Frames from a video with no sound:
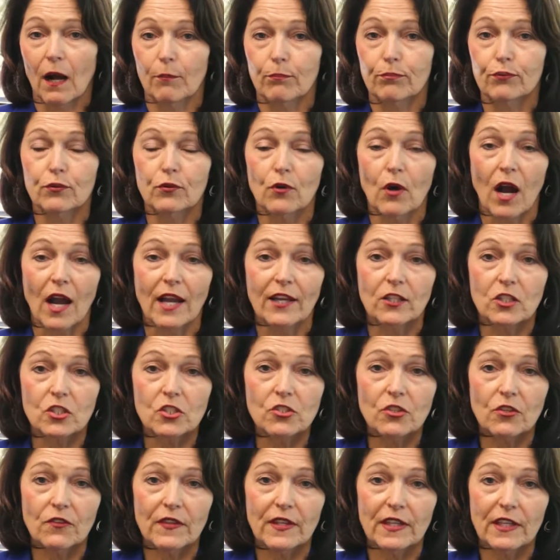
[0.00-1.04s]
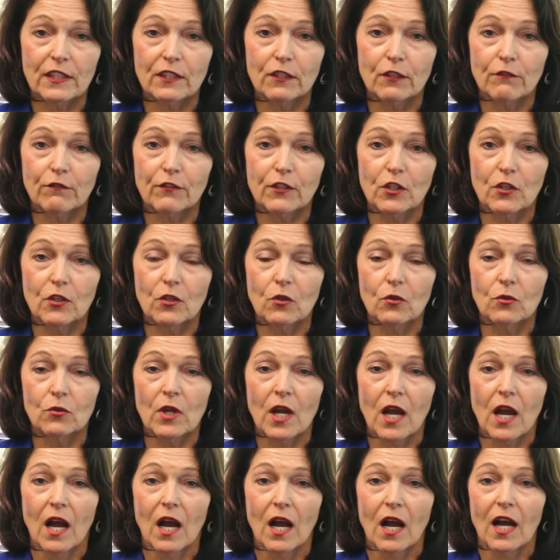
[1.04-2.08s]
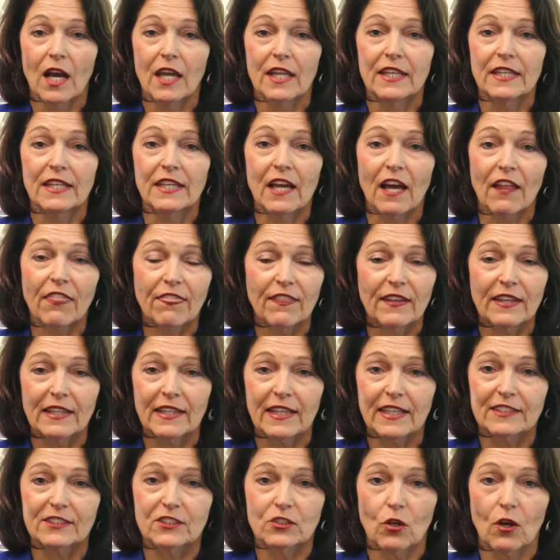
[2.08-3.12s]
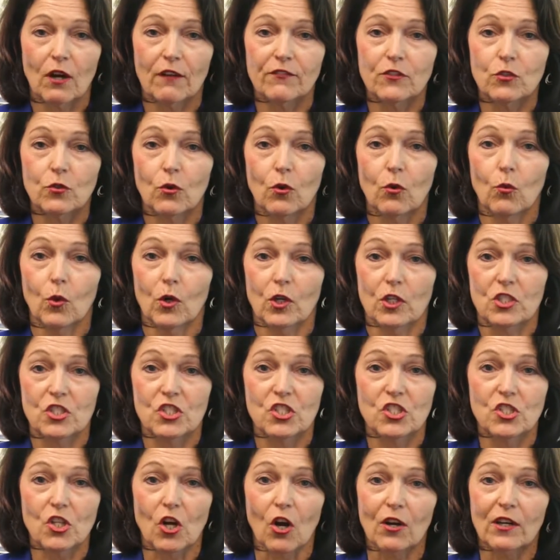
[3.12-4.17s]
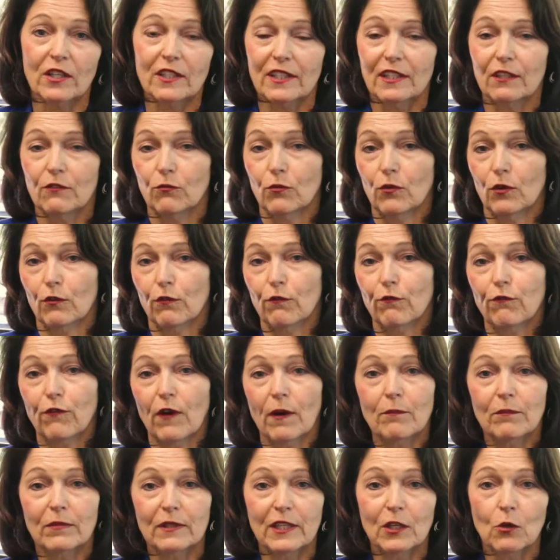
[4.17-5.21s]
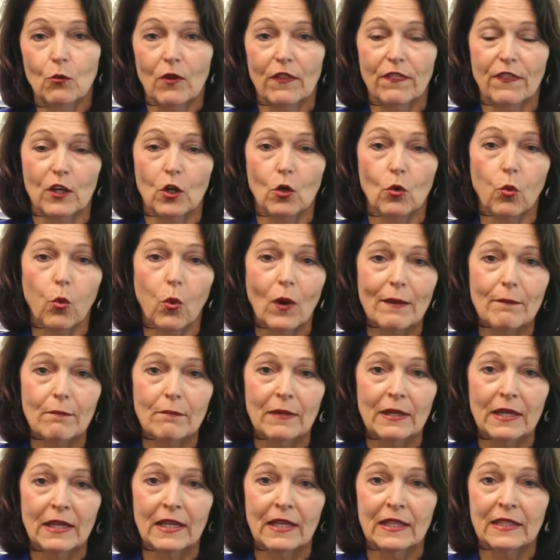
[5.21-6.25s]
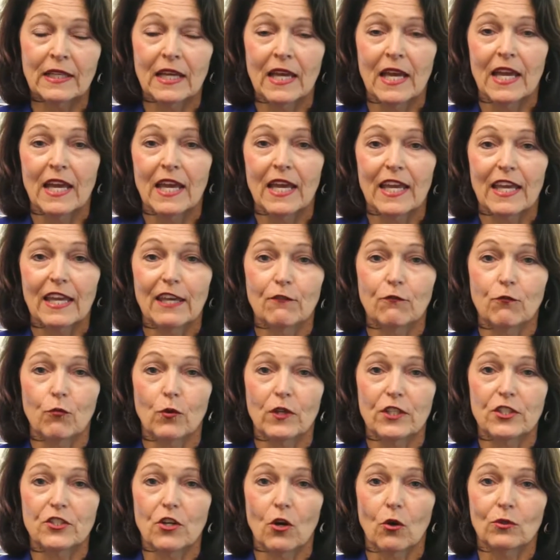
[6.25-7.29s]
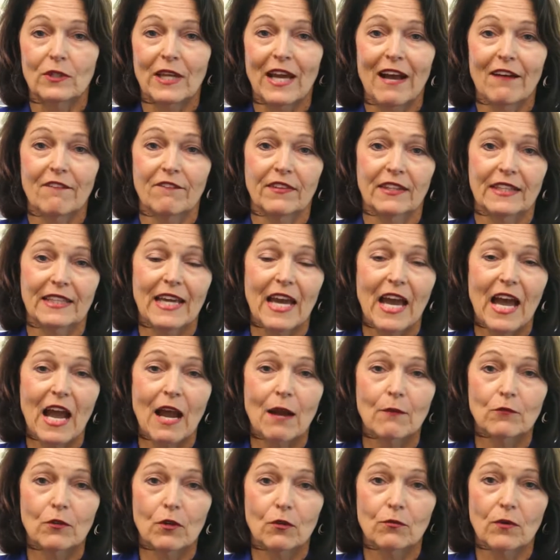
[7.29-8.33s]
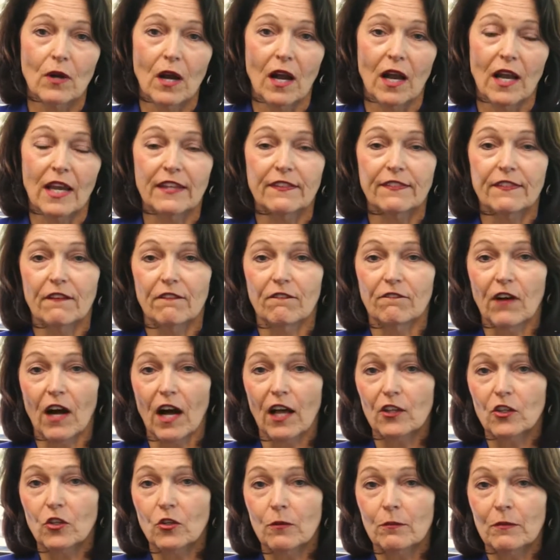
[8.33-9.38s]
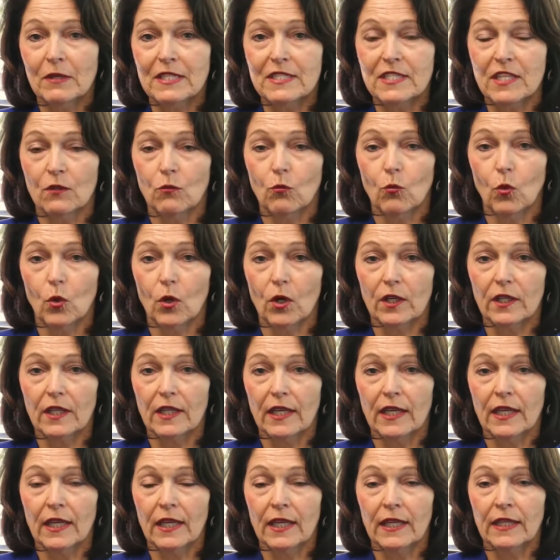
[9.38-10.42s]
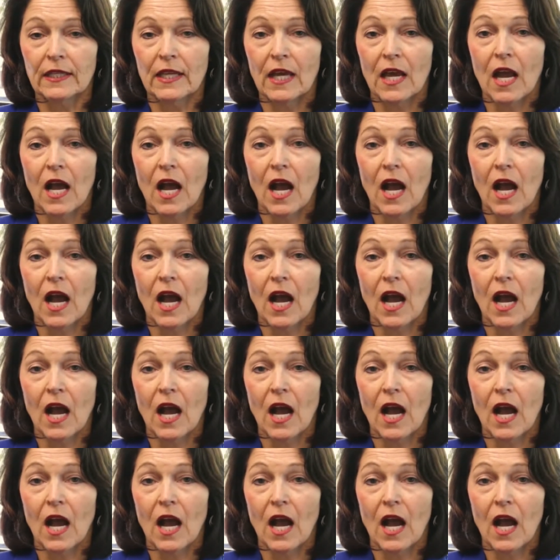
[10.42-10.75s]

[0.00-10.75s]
prior to the interview. Nothing gets off to a worse start if we're fumbling with equipment, if we don't have the camera right, the volume isn't working.